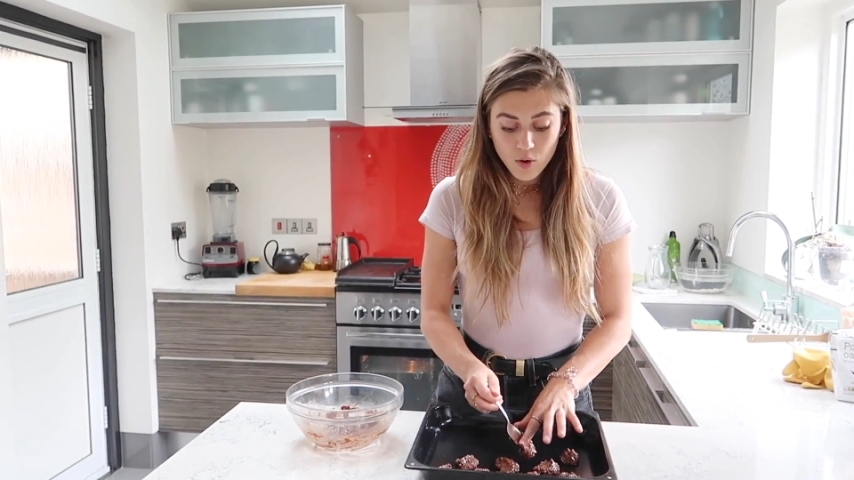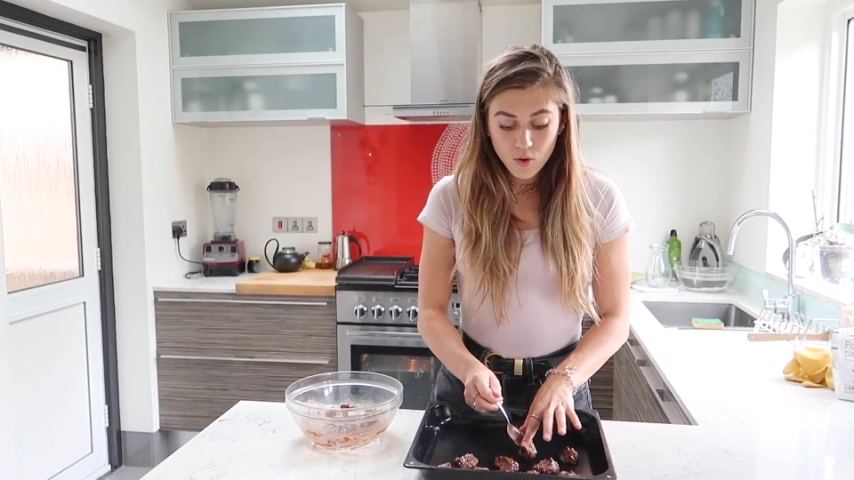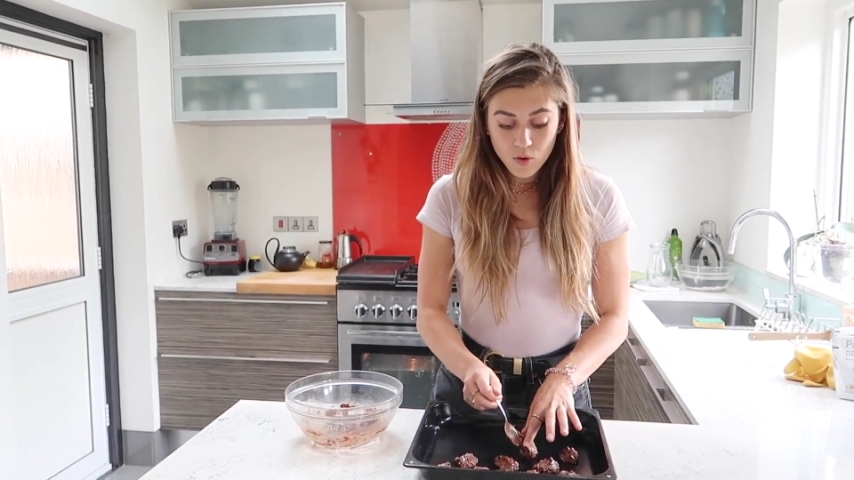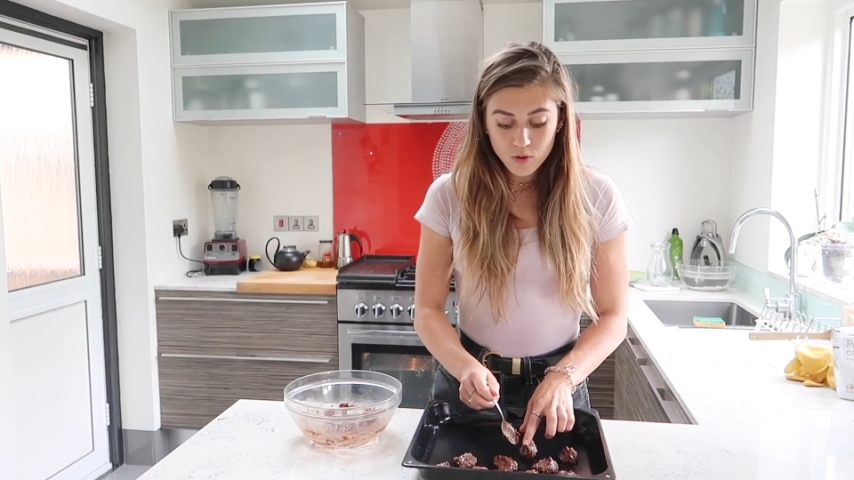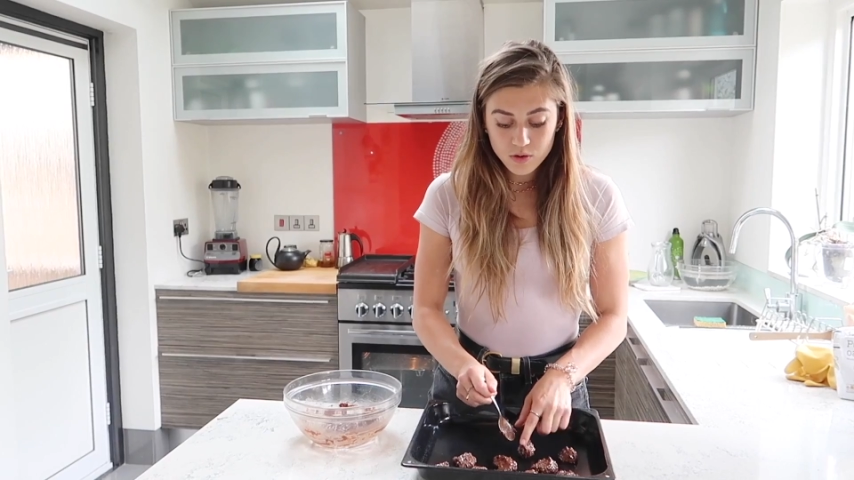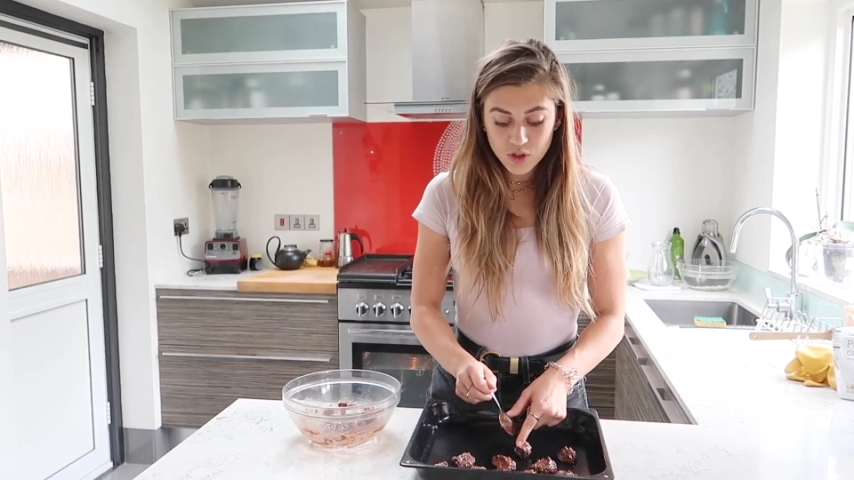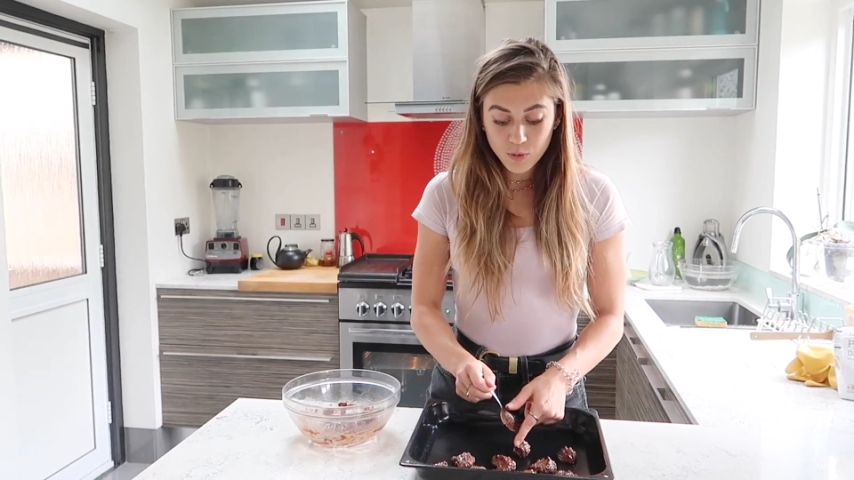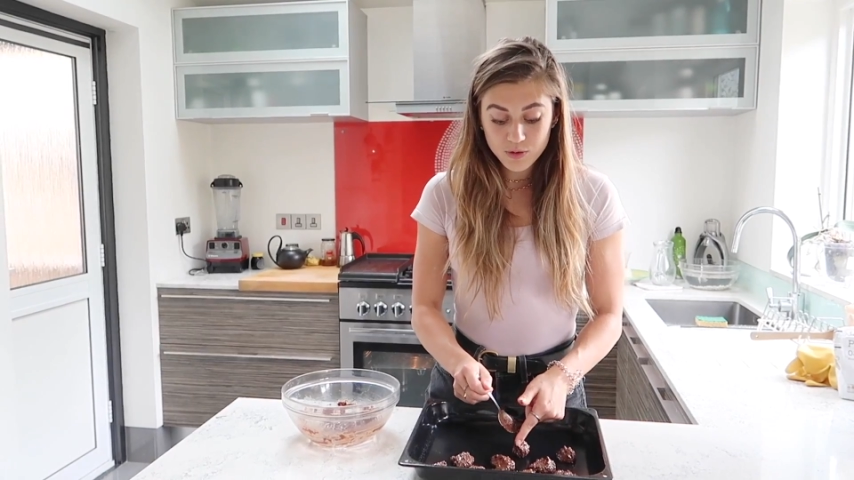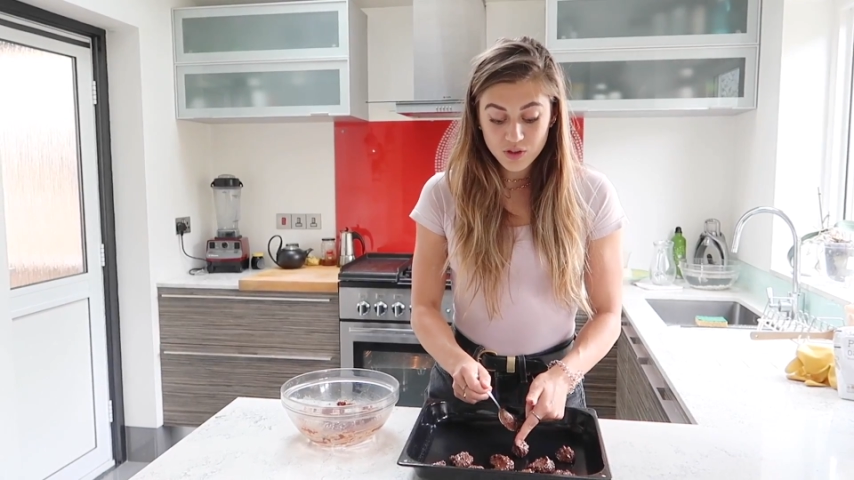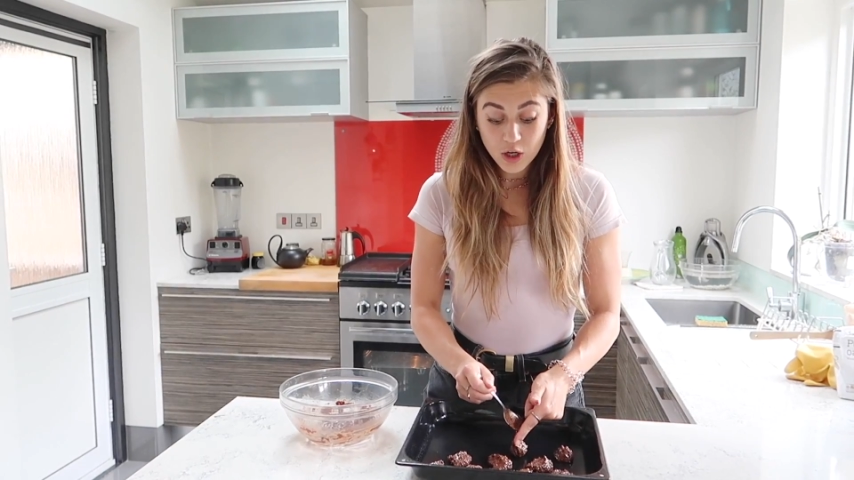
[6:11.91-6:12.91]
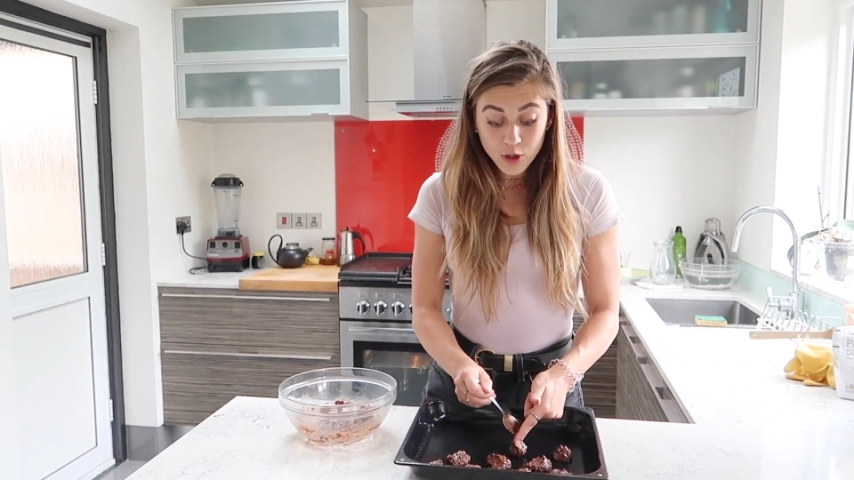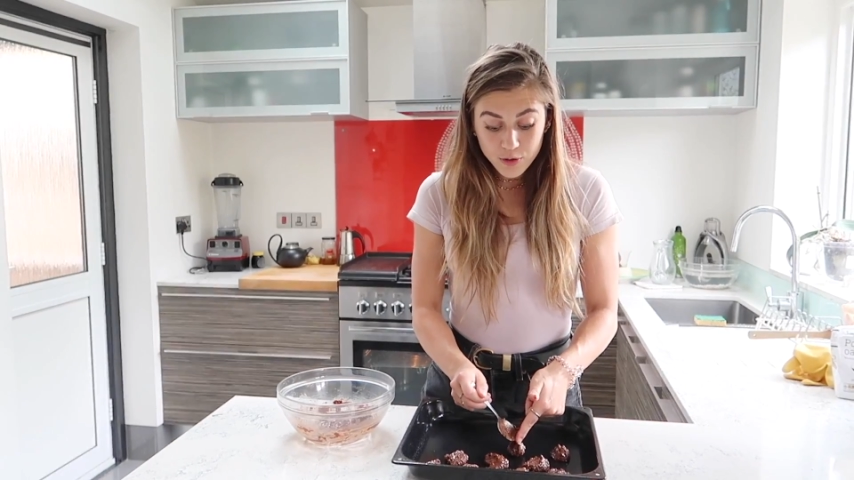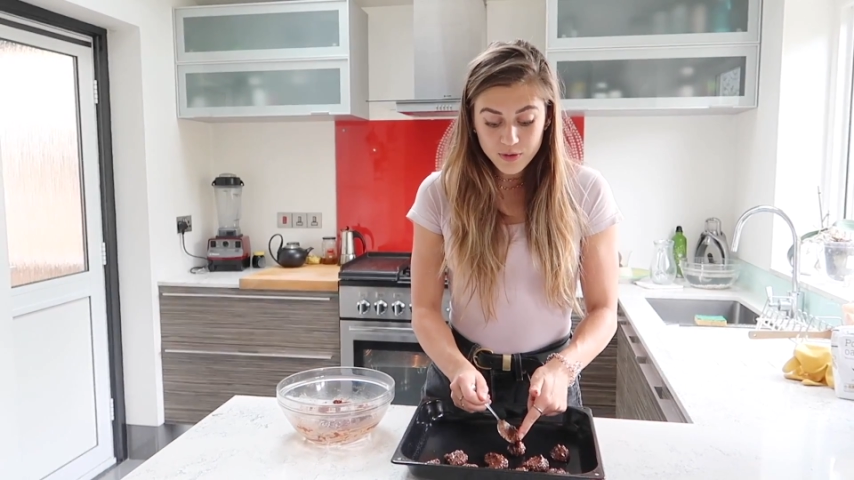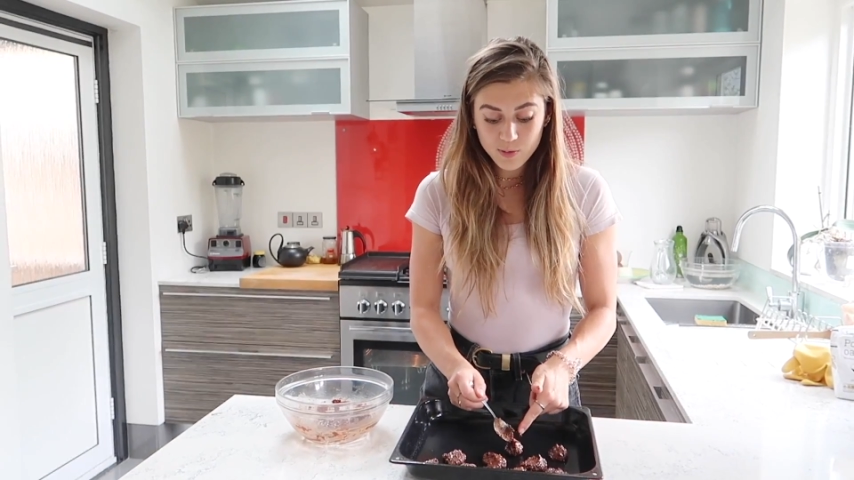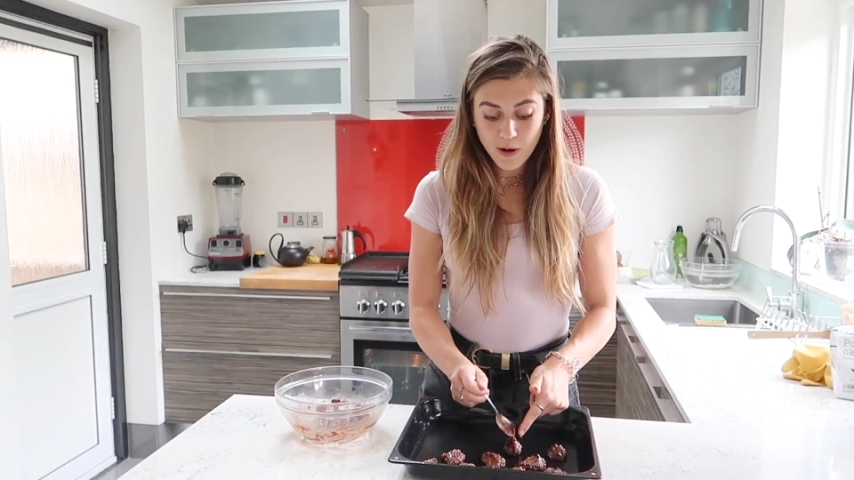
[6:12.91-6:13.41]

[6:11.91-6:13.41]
Or do you want to lose